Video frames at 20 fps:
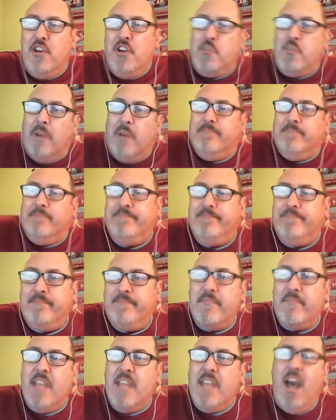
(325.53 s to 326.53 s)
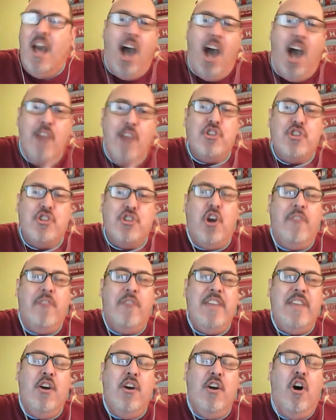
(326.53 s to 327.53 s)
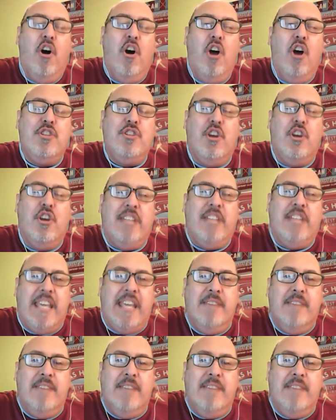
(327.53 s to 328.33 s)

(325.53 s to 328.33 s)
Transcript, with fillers: one, Irish coffee or hot toddy?